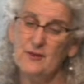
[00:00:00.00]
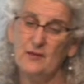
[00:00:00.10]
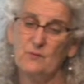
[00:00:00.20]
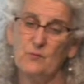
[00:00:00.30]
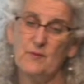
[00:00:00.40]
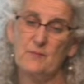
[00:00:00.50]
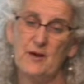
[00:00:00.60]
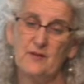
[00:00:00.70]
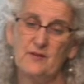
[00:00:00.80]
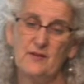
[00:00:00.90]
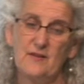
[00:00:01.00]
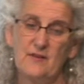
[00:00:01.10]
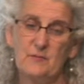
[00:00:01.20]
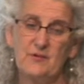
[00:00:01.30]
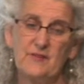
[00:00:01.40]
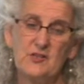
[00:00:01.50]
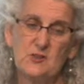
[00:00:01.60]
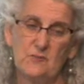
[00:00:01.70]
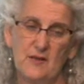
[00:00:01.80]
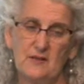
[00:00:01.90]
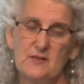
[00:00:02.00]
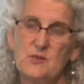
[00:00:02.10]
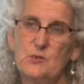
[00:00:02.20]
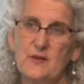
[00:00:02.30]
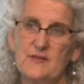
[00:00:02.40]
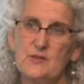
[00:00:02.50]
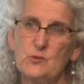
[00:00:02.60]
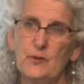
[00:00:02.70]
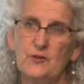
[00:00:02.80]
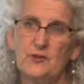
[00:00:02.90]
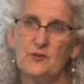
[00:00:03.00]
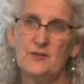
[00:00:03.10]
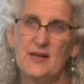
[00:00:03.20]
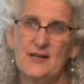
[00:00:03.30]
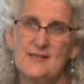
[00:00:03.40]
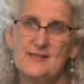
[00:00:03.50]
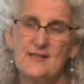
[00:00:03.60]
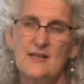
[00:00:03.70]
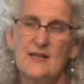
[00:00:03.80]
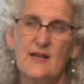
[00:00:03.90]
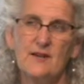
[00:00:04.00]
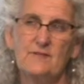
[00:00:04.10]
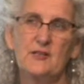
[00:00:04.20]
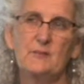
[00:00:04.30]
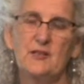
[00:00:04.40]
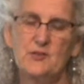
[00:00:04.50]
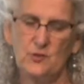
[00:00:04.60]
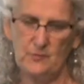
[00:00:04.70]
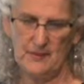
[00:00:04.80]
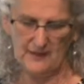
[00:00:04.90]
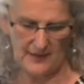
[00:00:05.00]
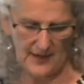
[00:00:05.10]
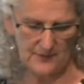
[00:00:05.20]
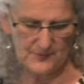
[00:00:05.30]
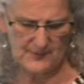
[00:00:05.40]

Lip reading: and the prevention model is one that's well known to us. A friend of mine told me that I was